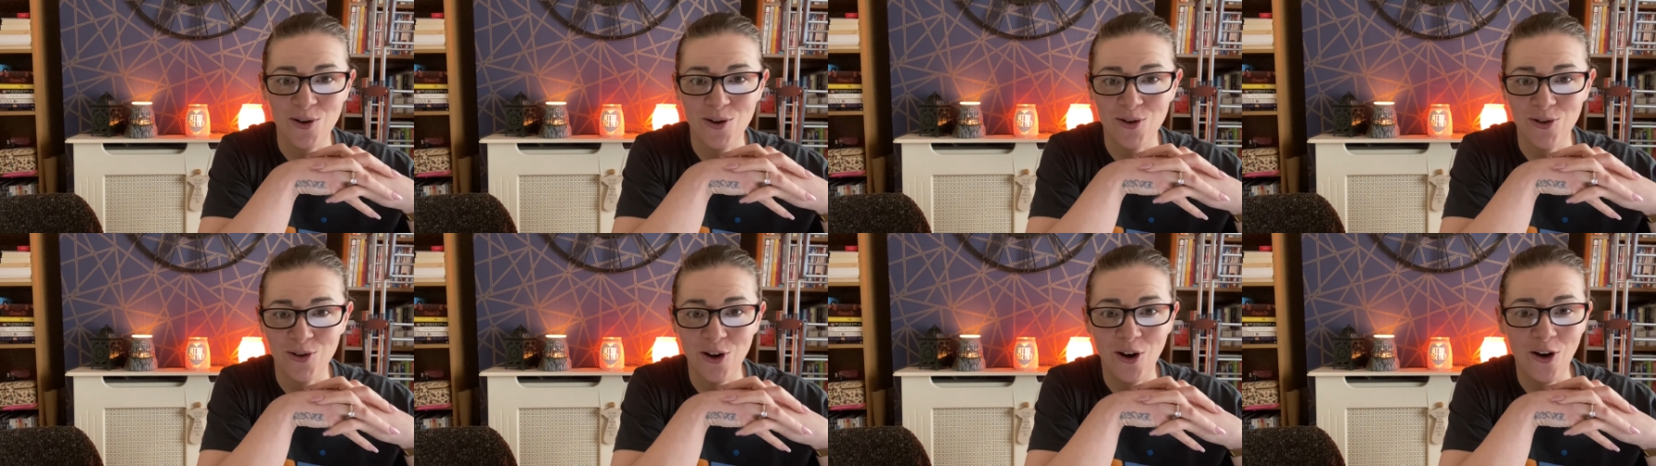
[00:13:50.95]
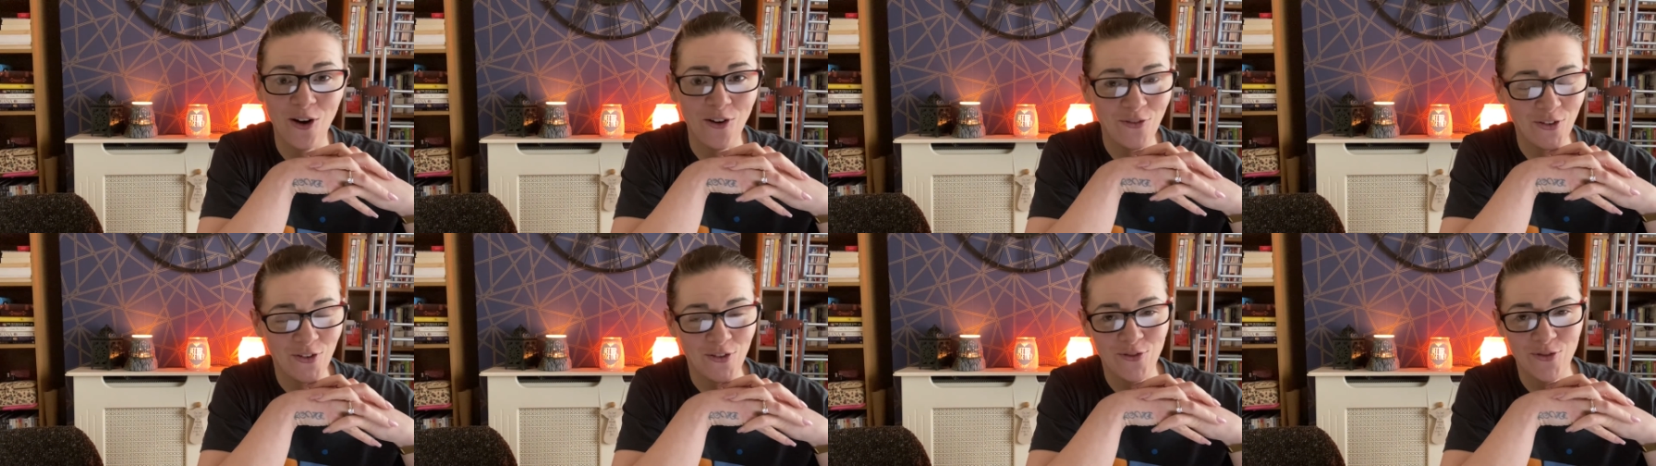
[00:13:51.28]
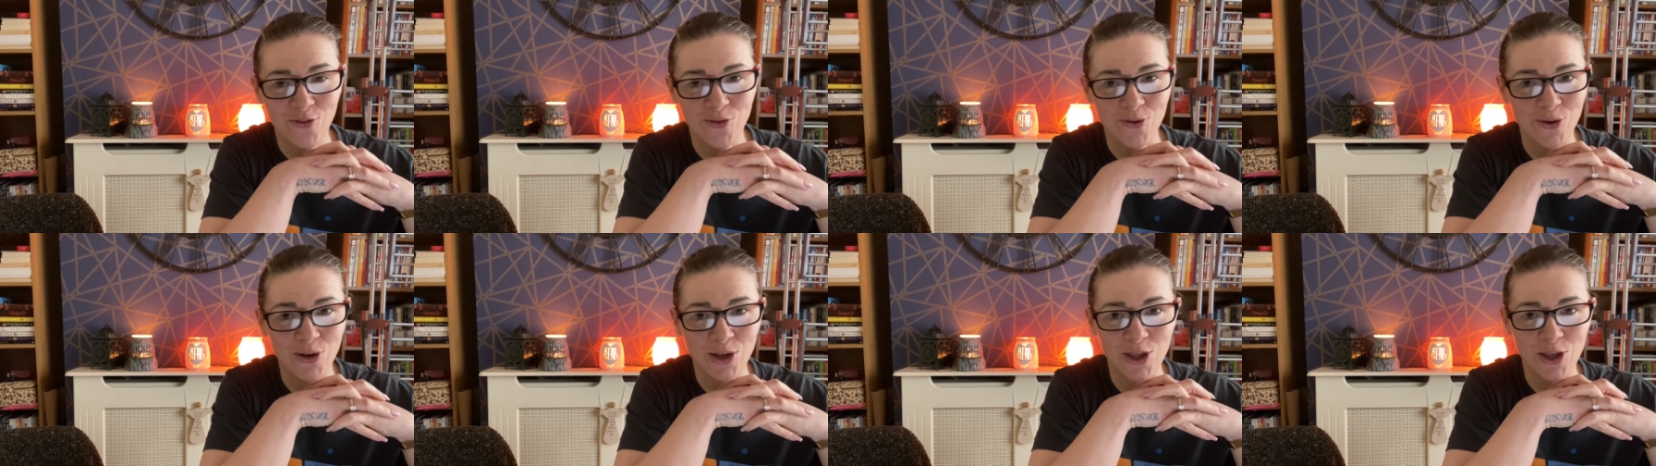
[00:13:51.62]
on offer
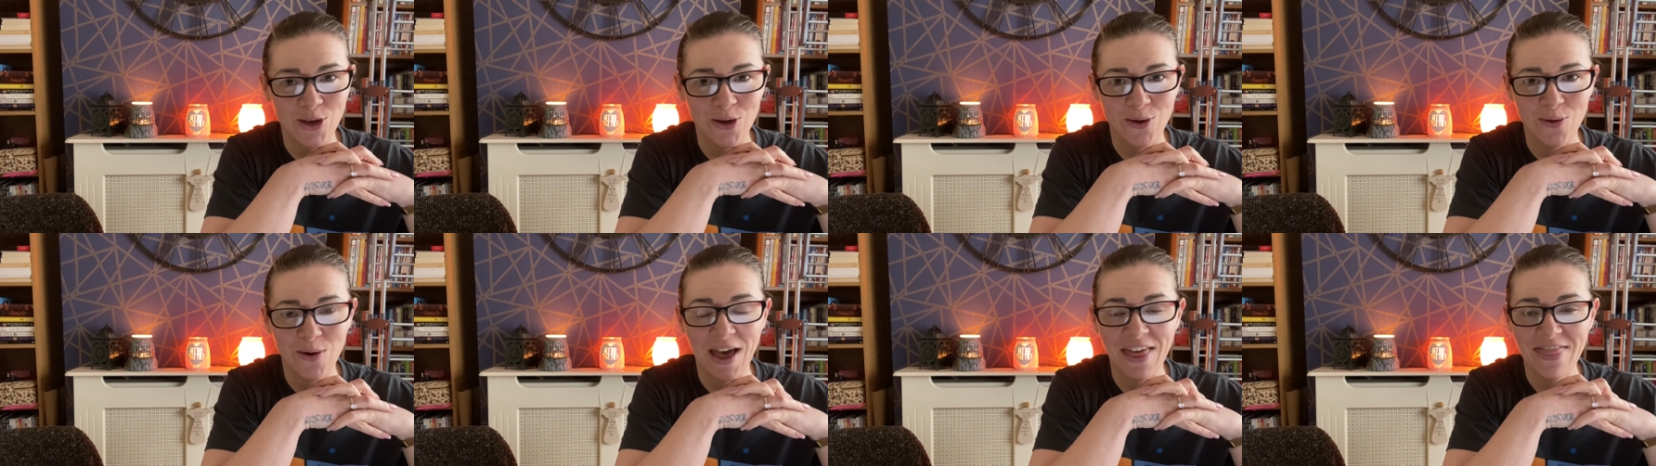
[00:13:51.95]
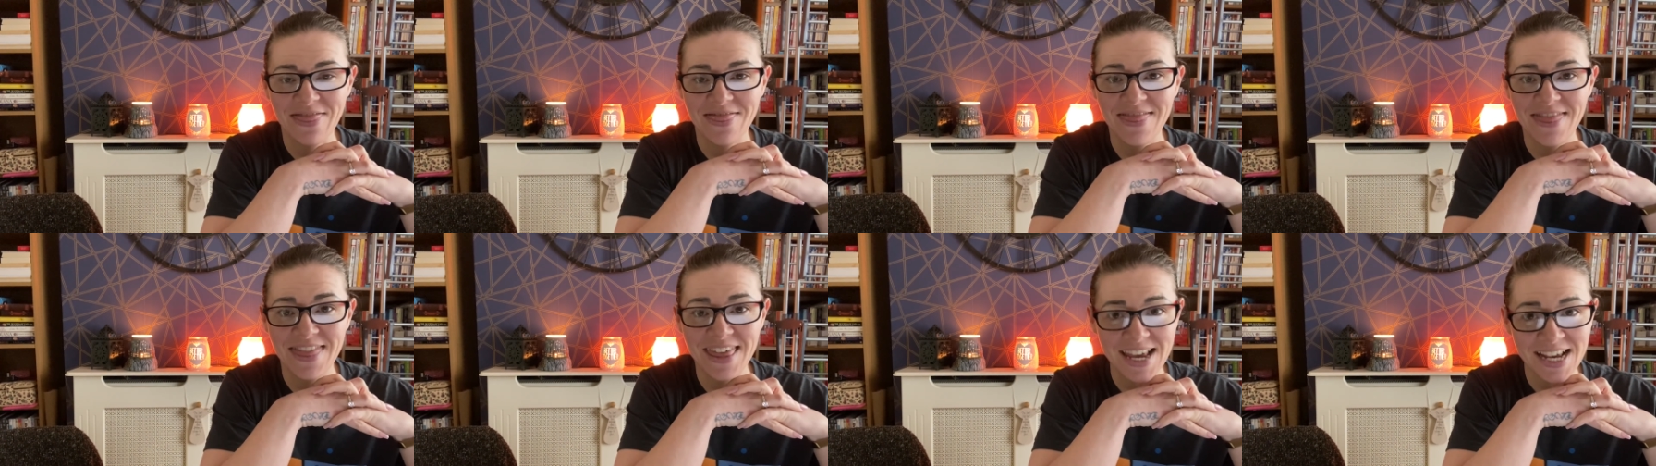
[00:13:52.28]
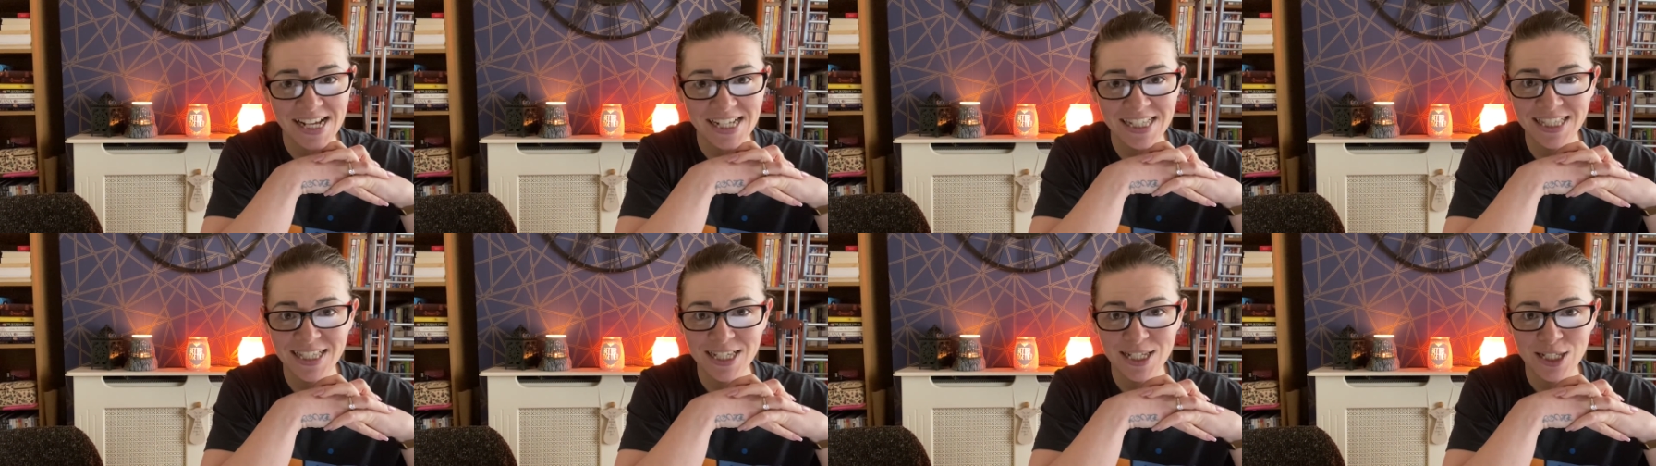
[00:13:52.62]
for you
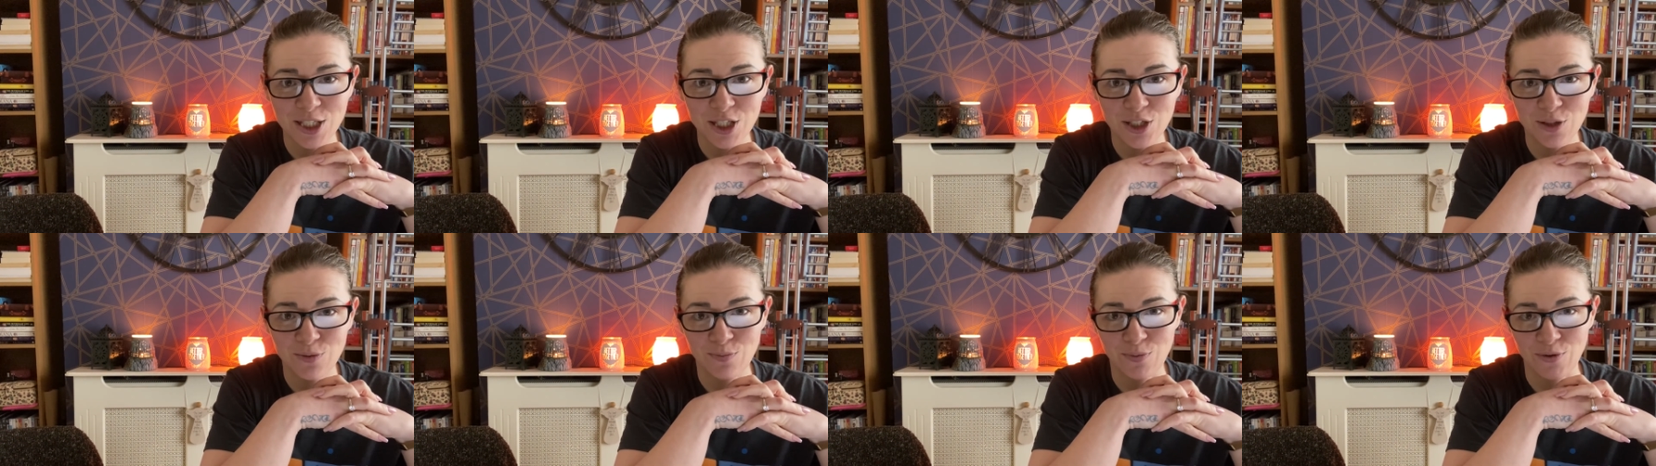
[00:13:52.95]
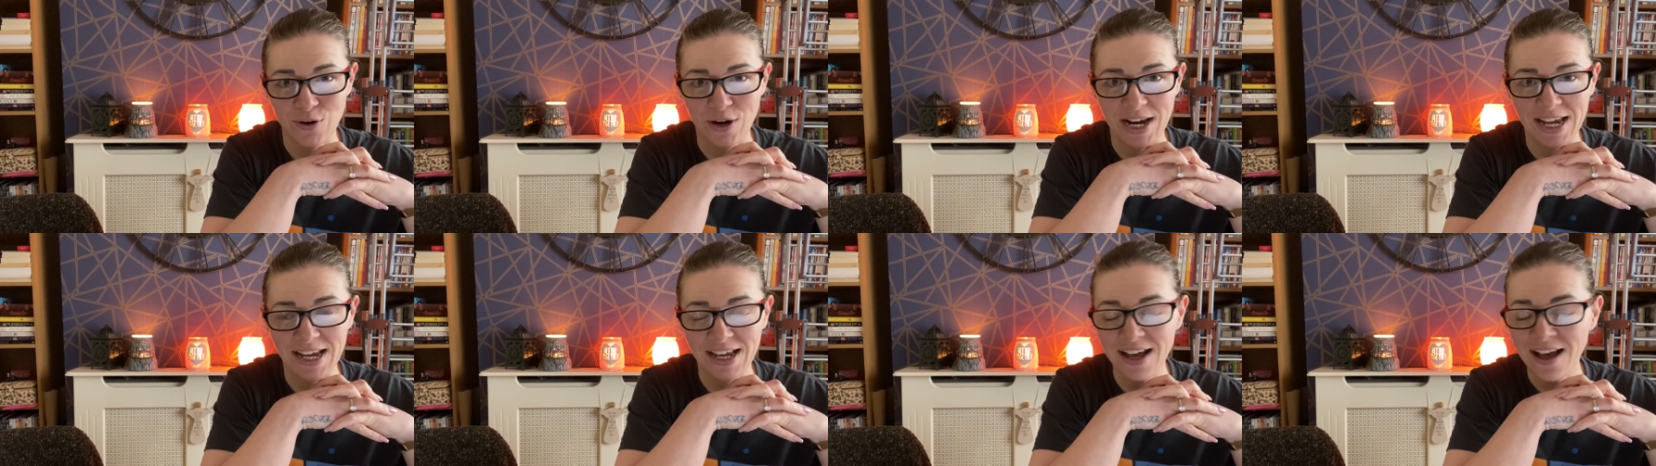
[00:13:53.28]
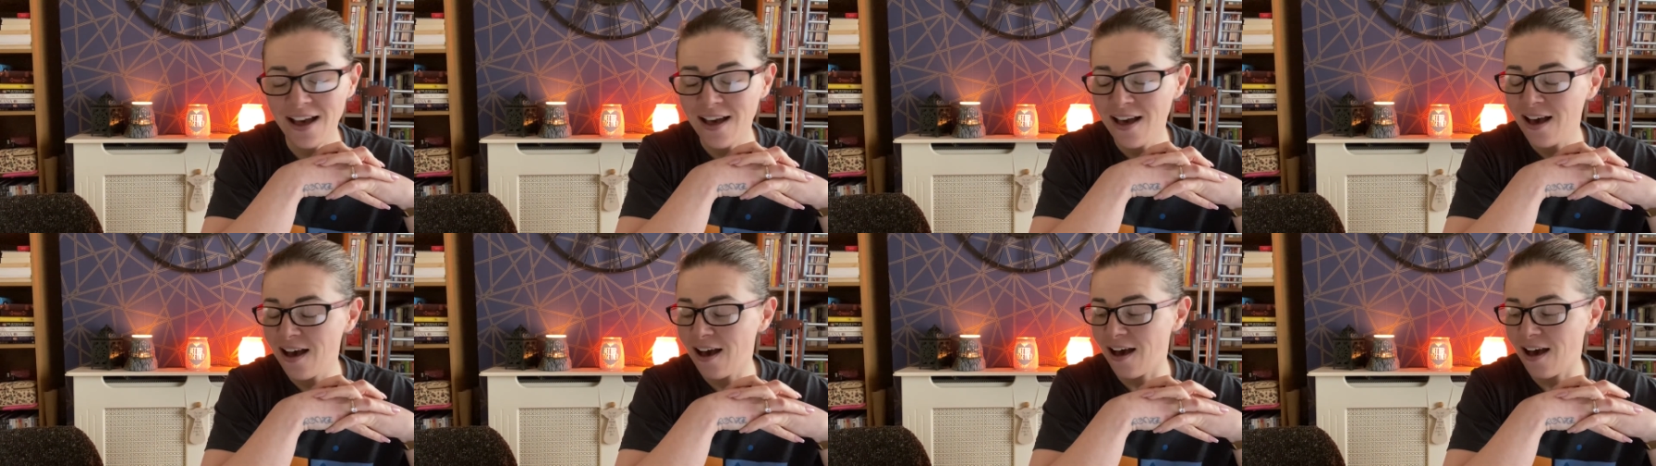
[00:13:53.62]
this spring.